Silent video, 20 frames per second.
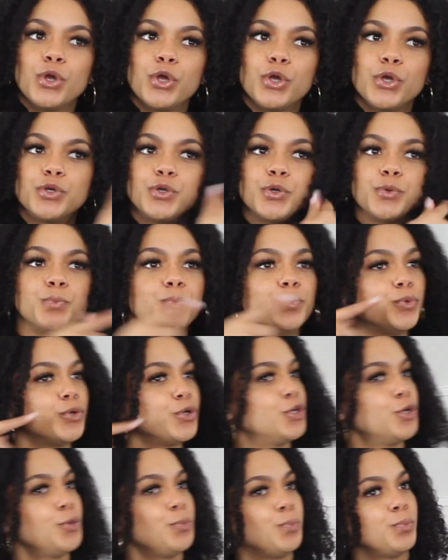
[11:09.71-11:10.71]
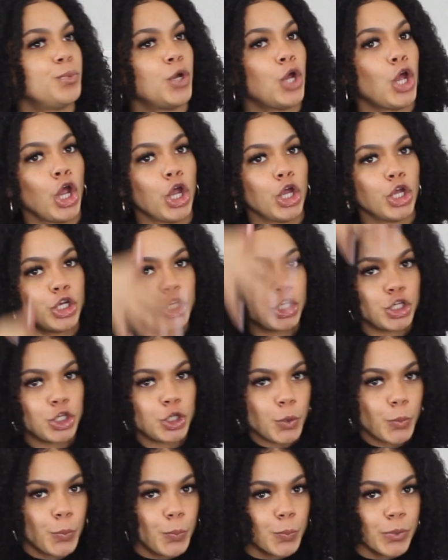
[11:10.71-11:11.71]
shoop, shoop,
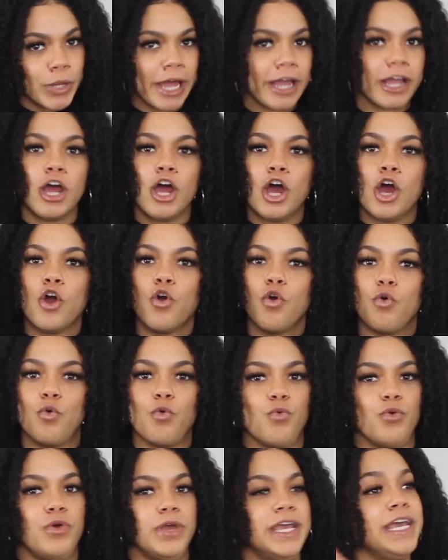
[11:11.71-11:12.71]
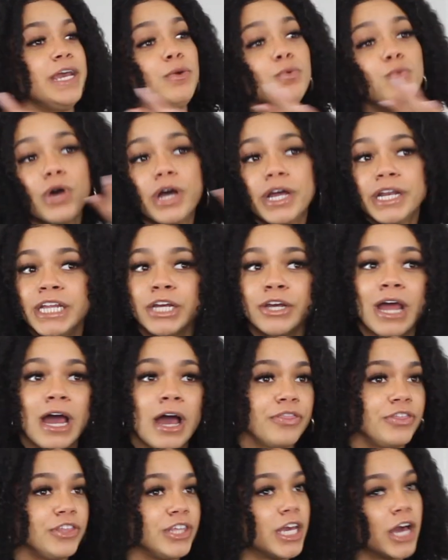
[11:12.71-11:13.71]
shoop, like in one ear,
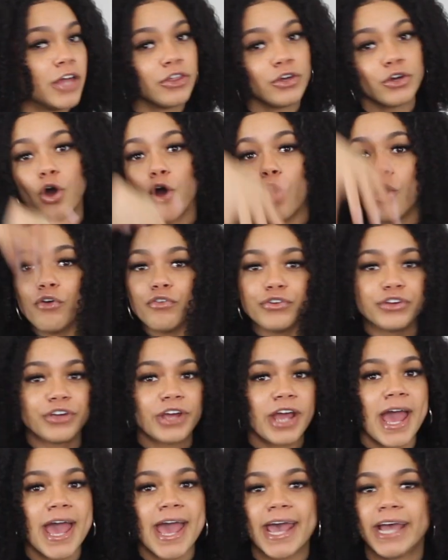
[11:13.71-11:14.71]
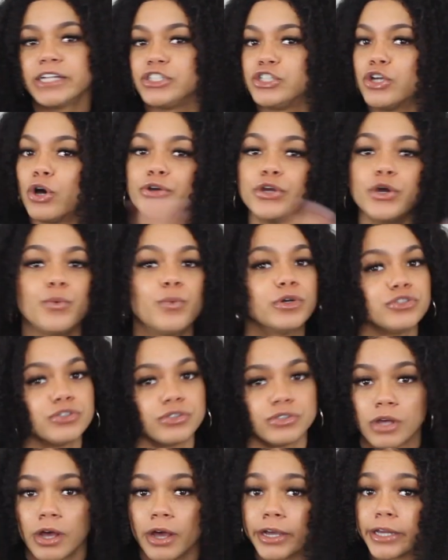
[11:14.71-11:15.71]
out the other, over your head, don't know what you're
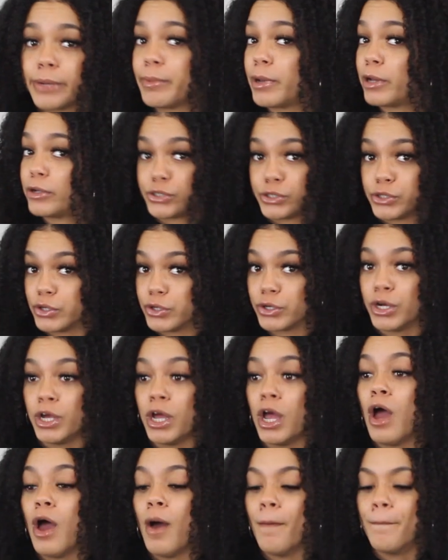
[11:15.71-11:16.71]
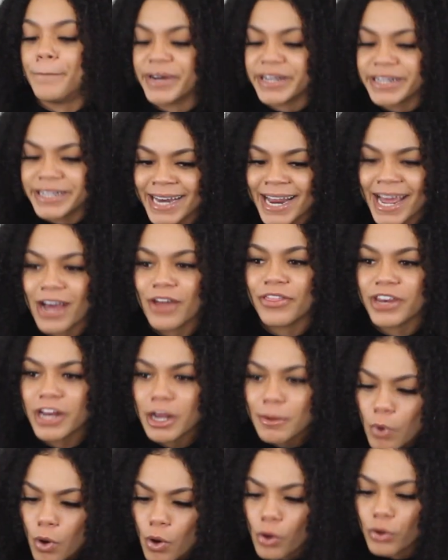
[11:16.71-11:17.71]
talking about, sir. But now
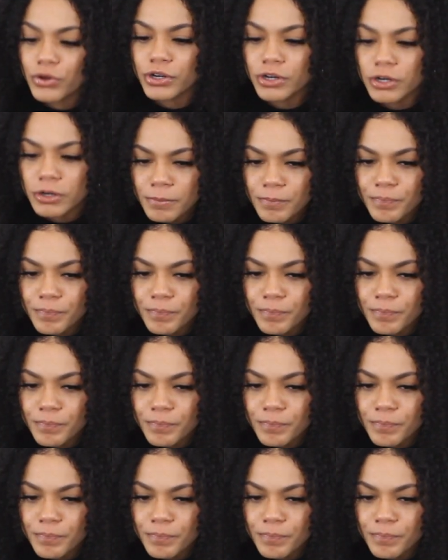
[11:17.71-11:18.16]
that I'm older,